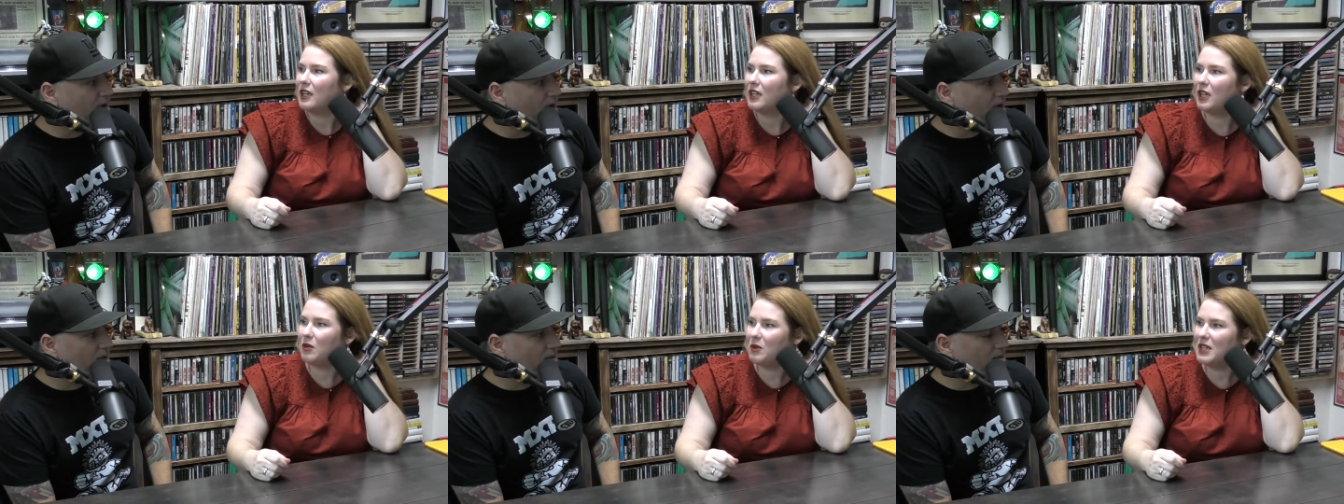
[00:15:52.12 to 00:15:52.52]

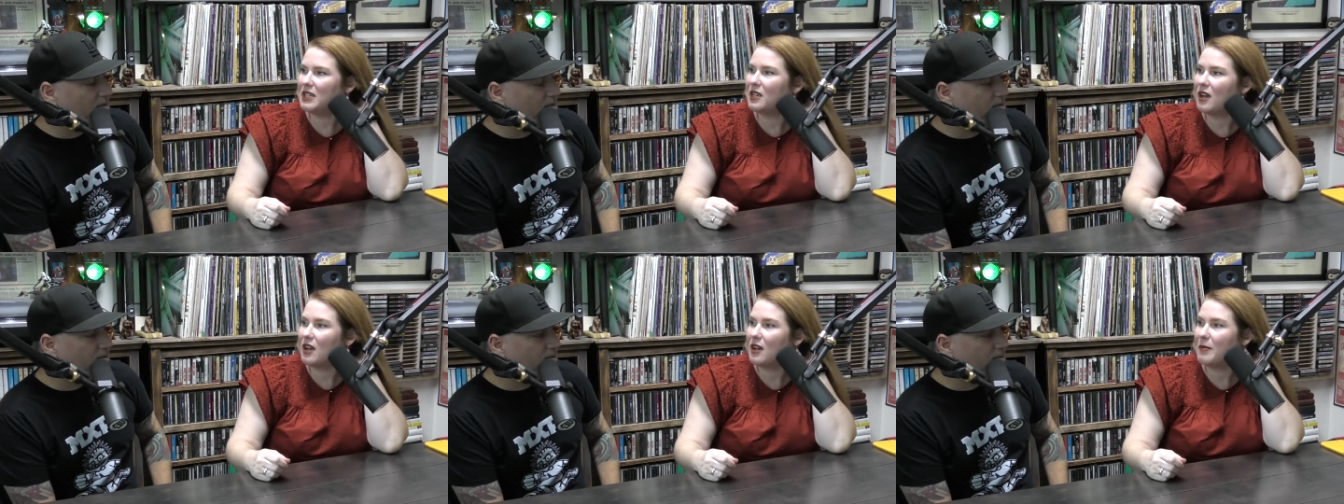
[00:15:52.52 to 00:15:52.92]
can we
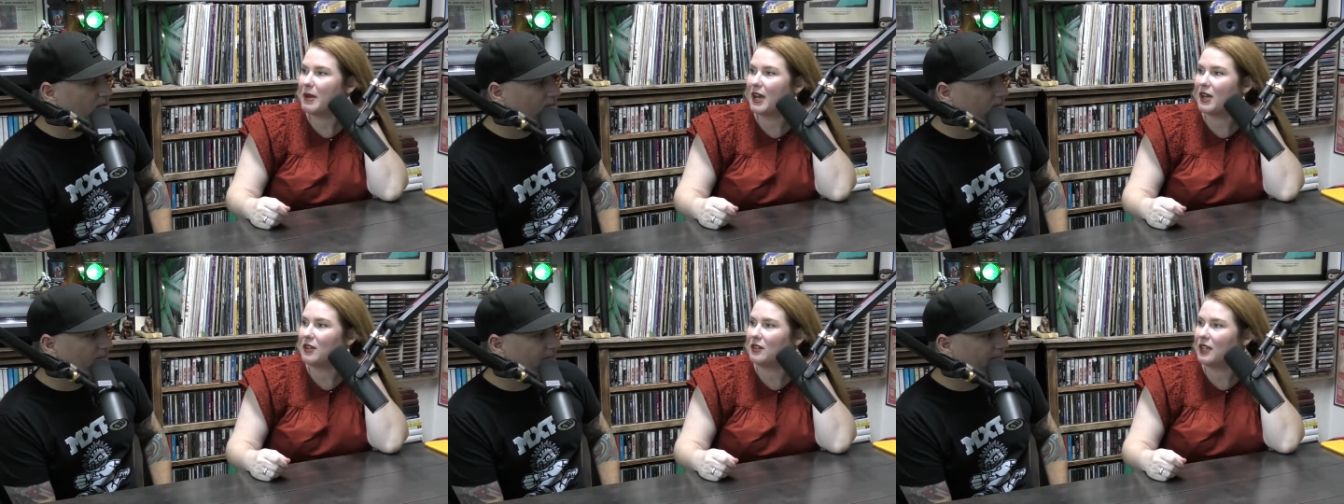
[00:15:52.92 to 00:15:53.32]
talk
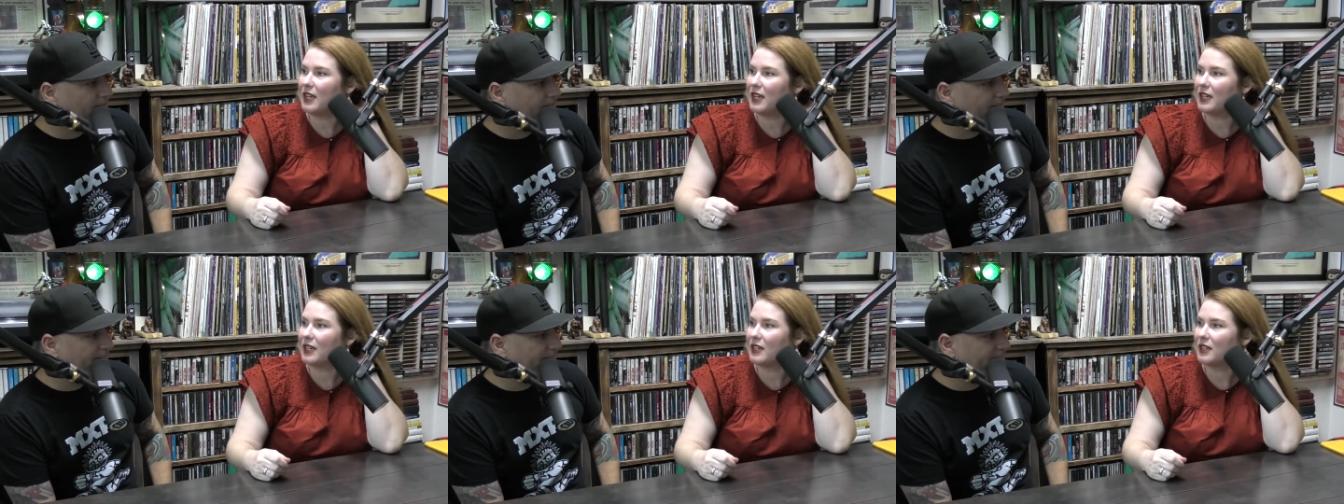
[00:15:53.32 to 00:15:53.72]
about
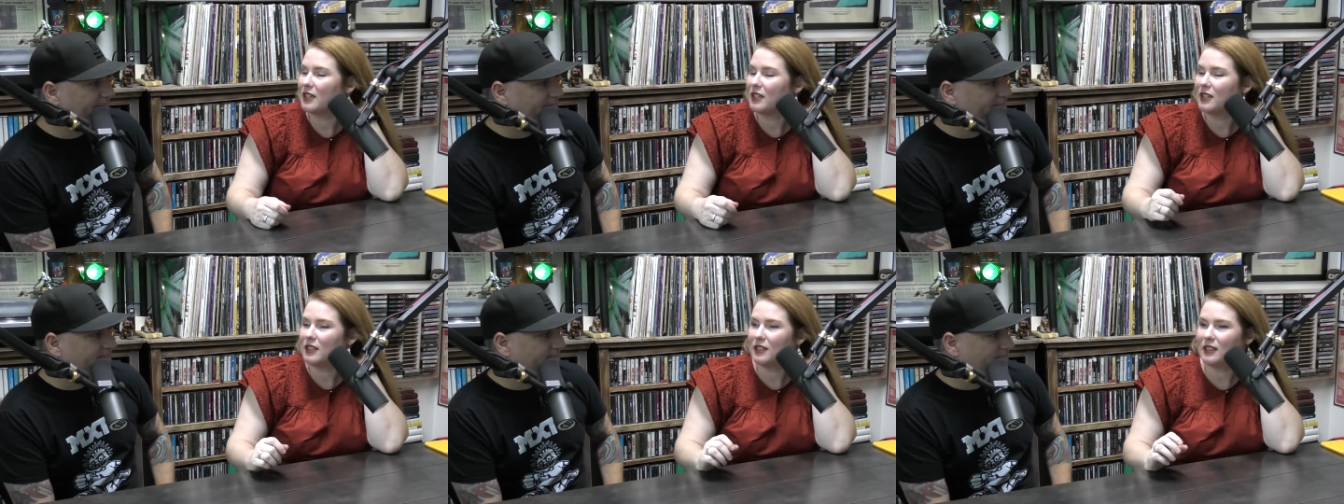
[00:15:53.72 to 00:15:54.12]
like
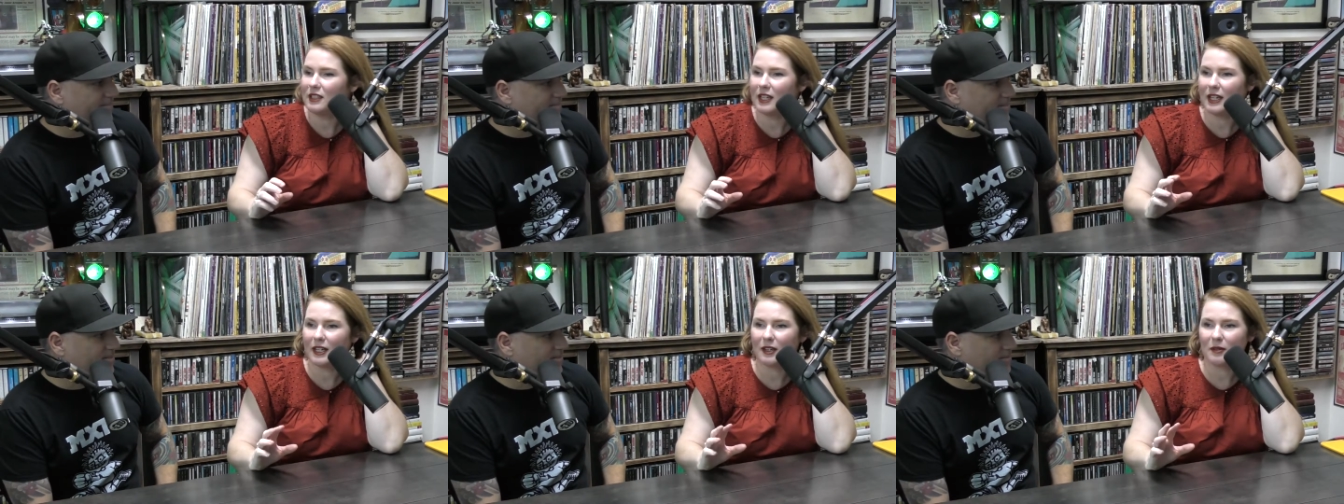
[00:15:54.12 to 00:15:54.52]

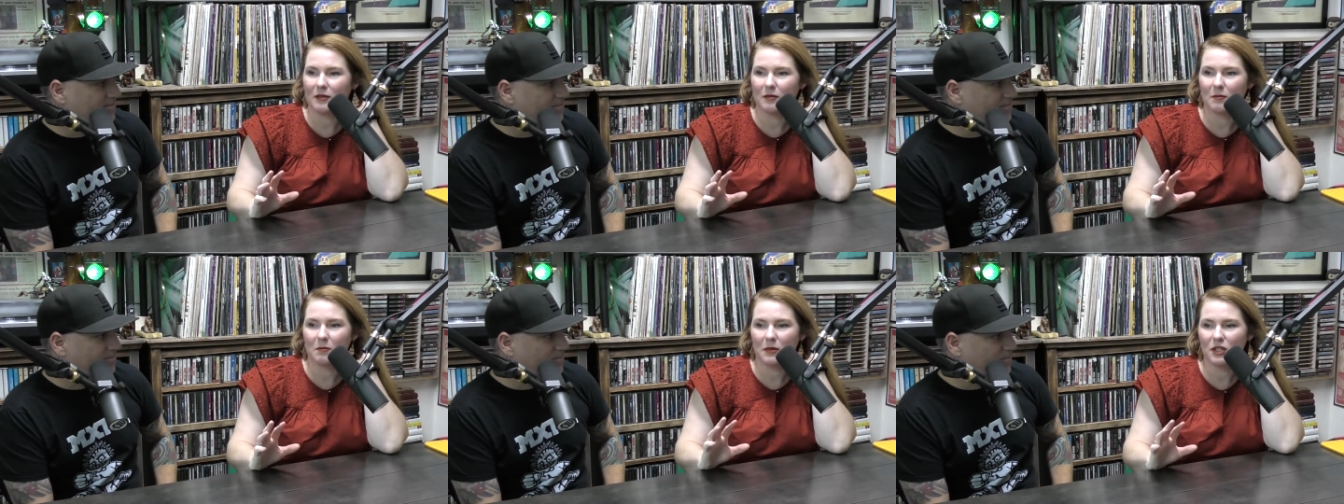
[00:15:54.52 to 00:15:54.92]

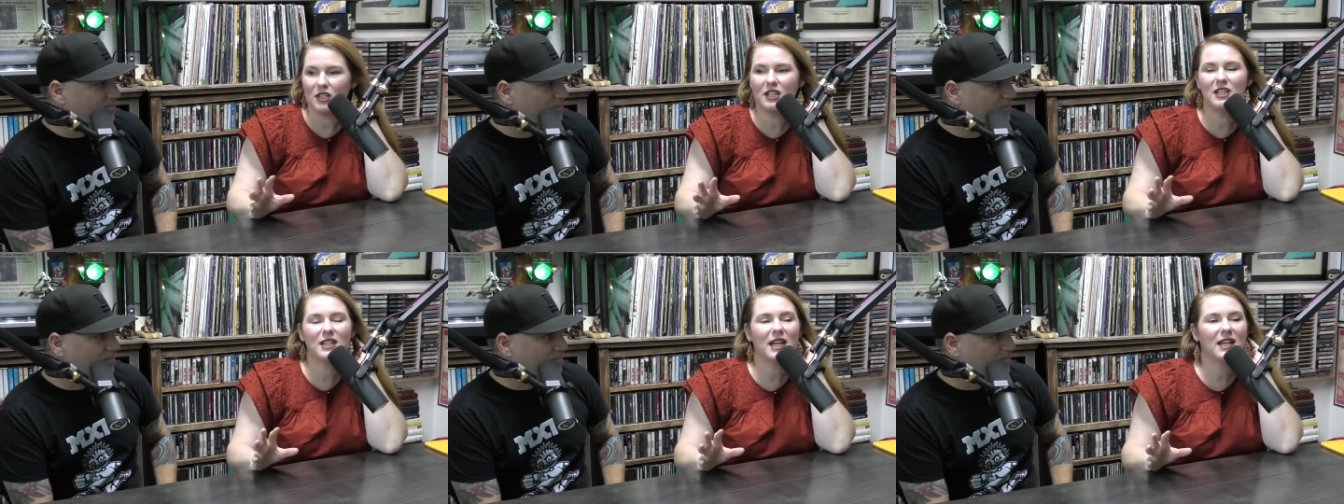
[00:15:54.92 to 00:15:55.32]

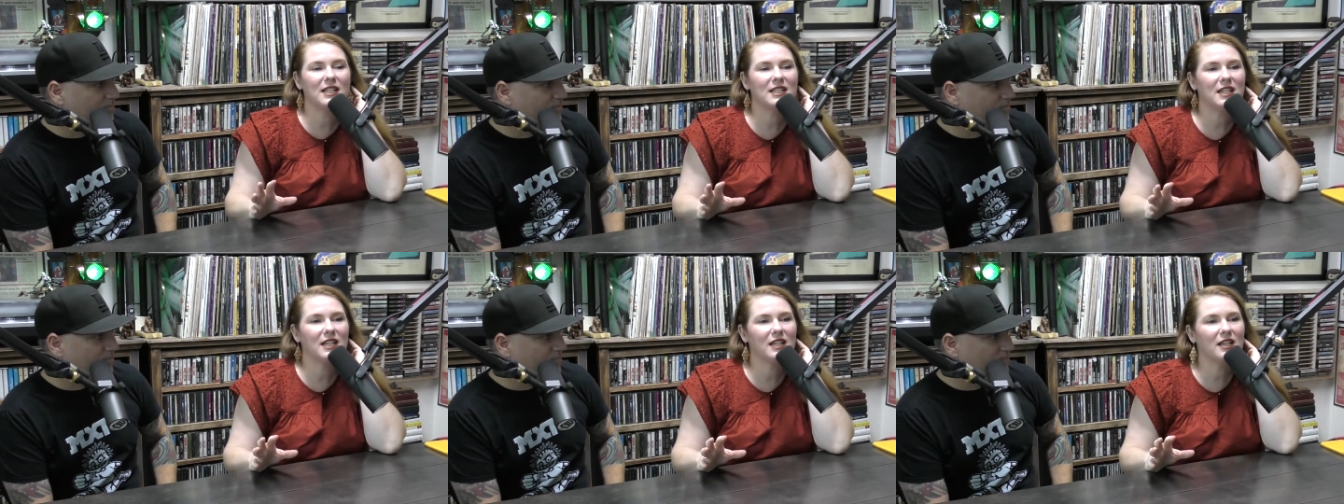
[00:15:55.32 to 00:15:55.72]

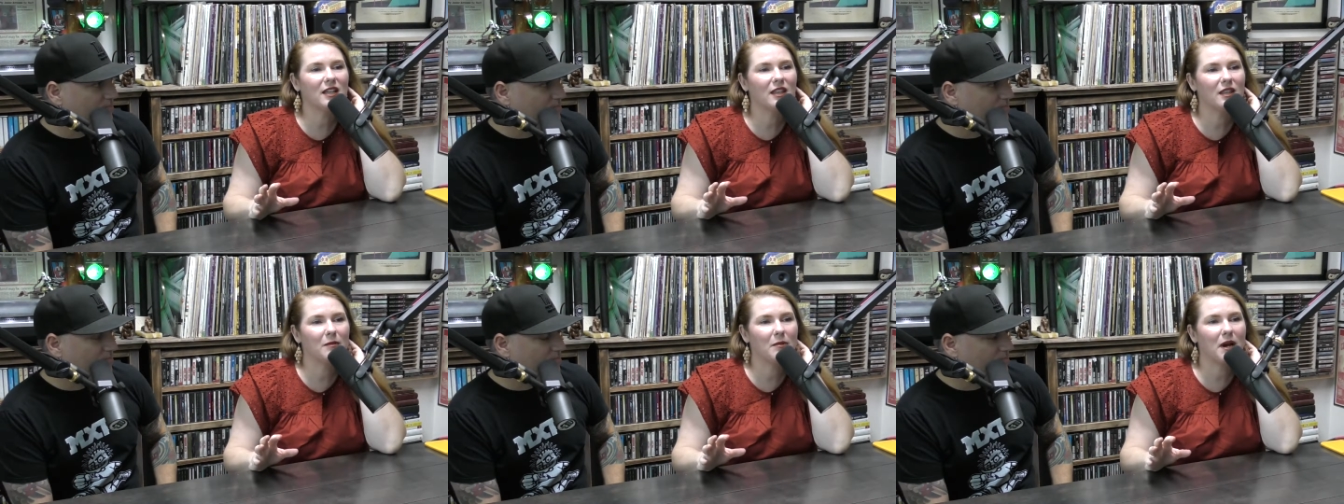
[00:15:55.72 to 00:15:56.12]
merchandising
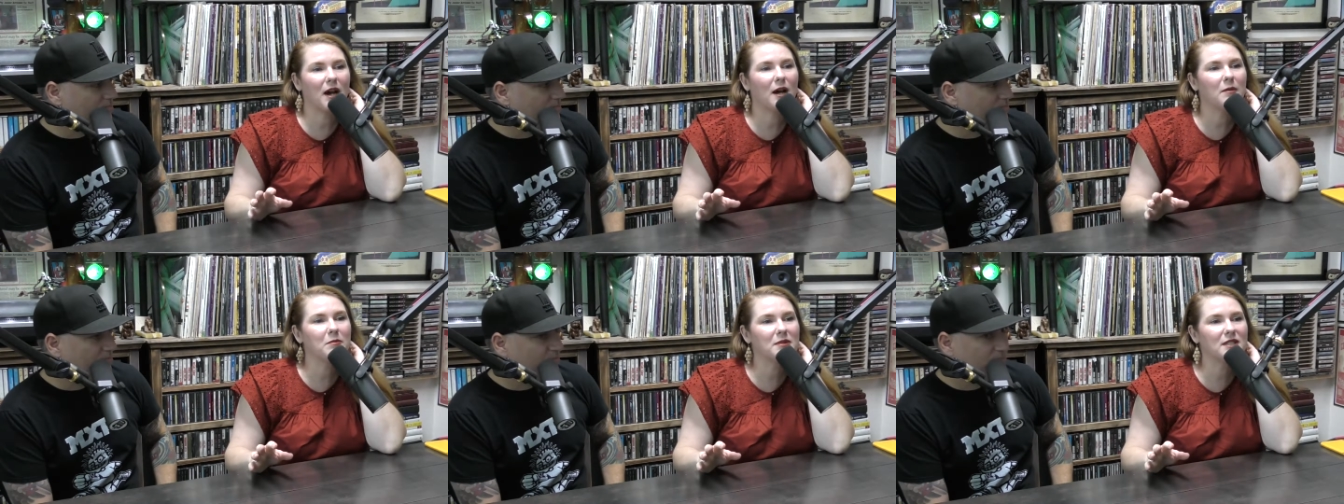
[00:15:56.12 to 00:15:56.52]
the
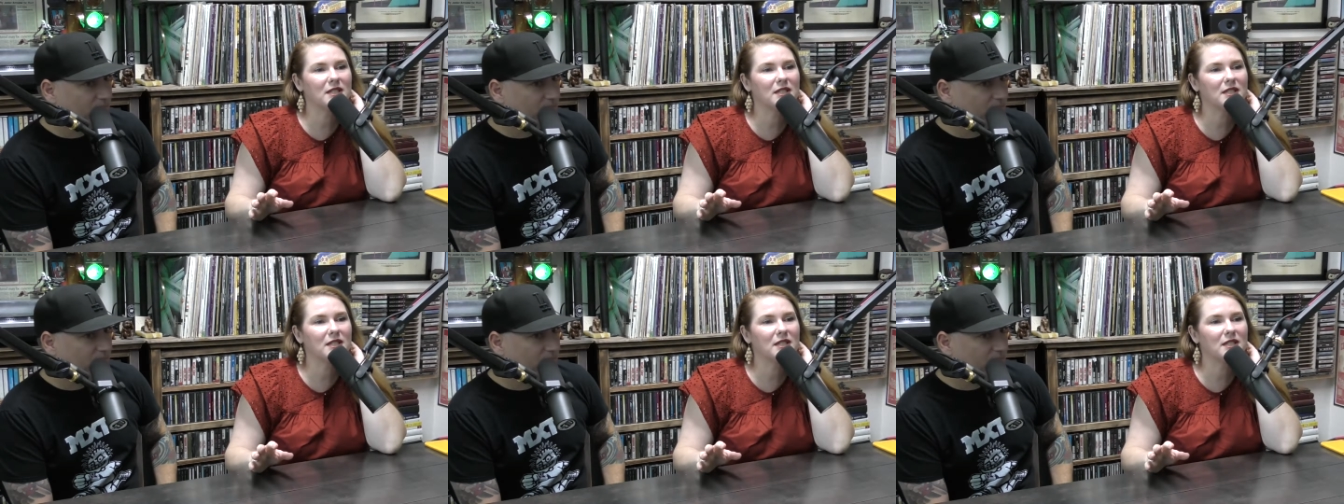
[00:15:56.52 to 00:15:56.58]
pops?